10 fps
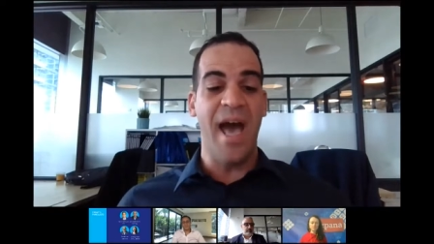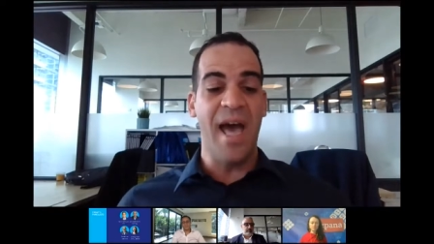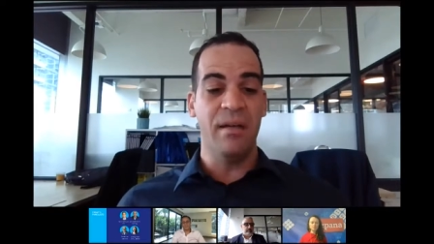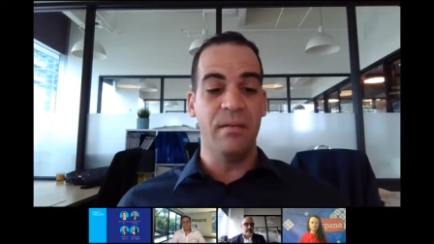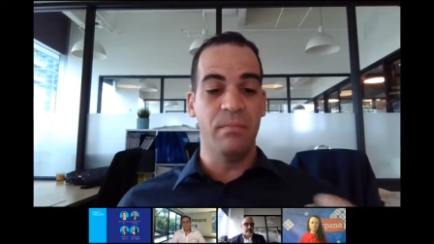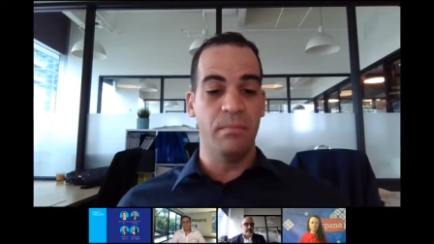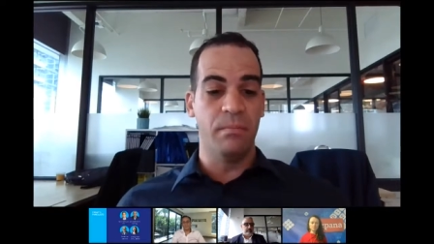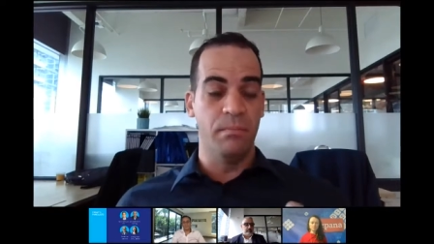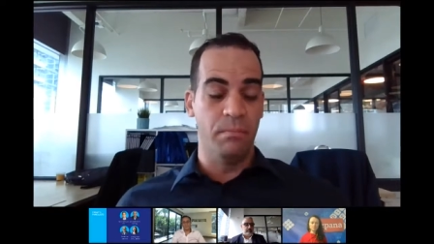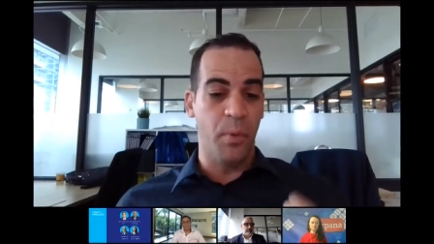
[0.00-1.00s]
That
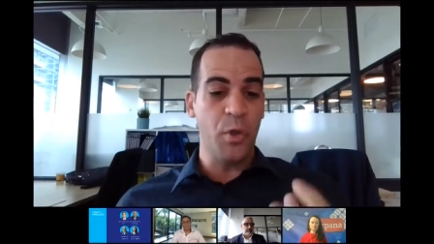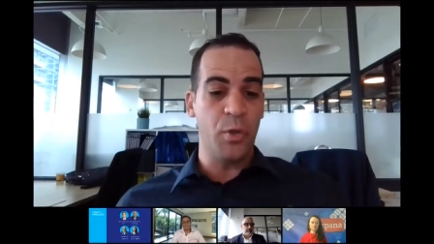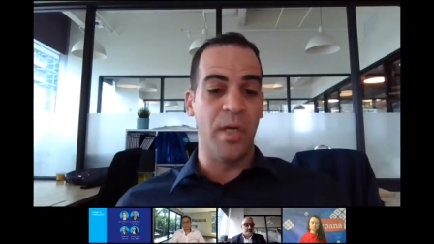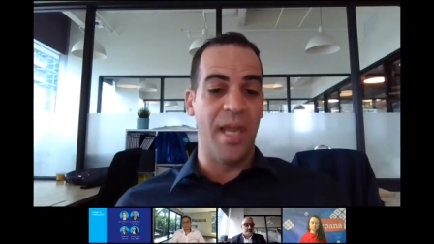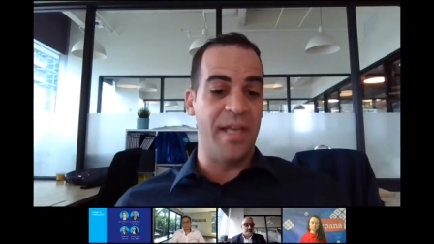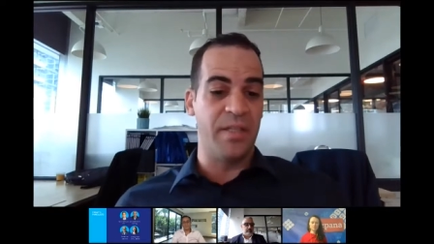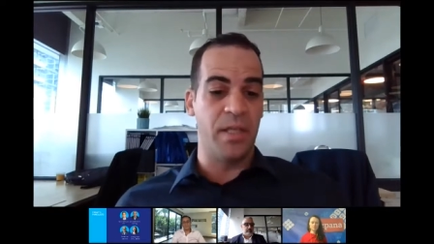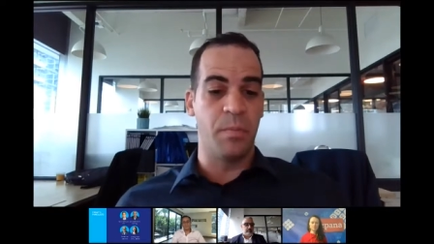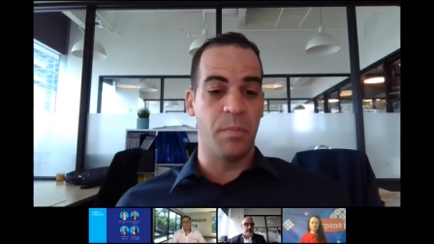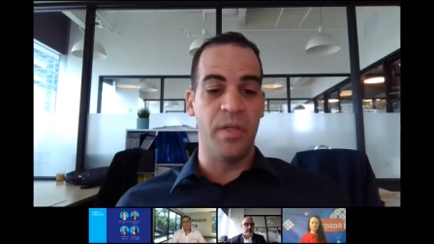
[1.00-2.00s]

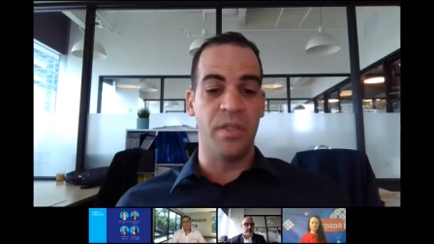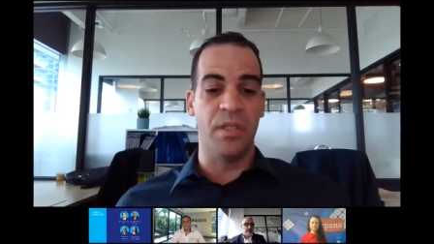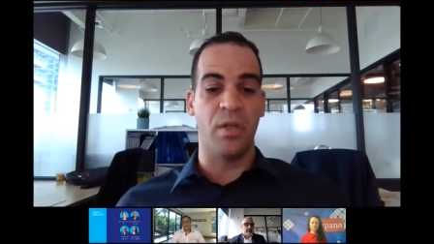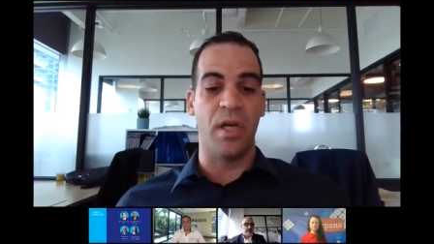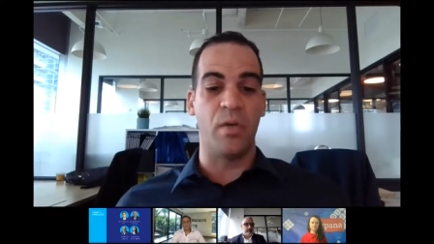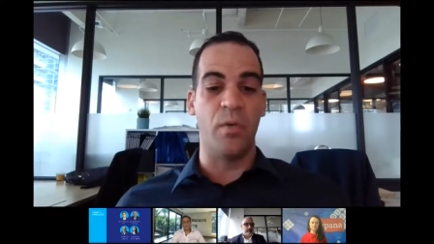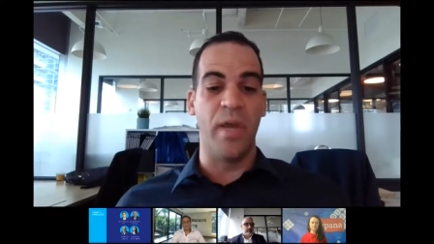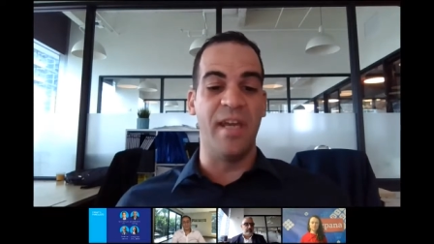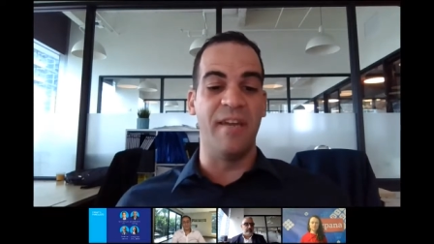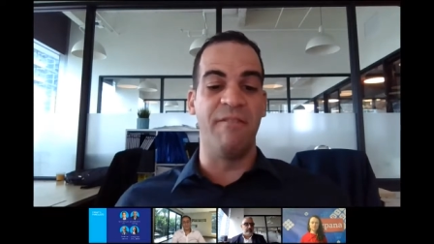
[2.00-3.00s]
personalized experience is going to
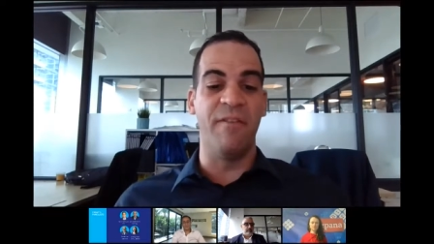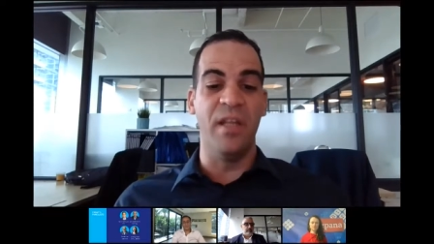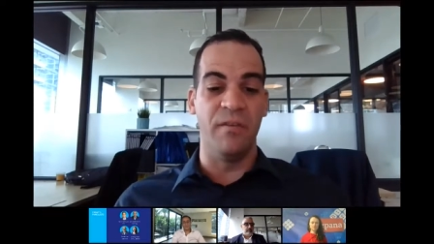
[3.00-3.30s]
create a